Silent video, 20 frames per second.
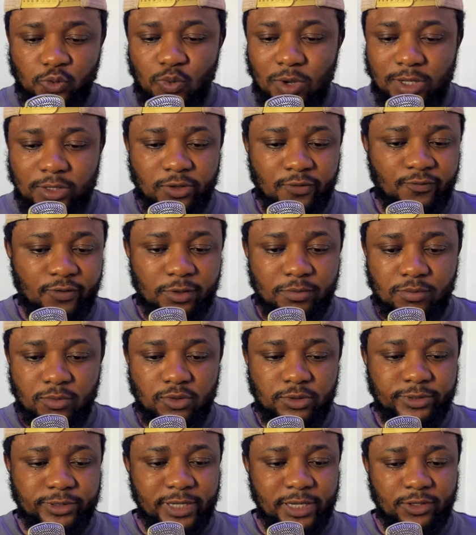is one of the
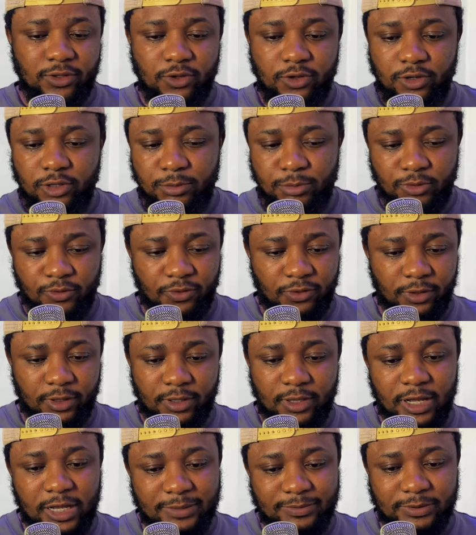most adorable
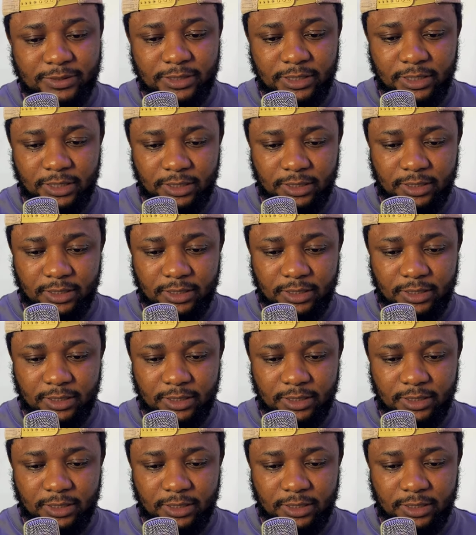thing I've seen,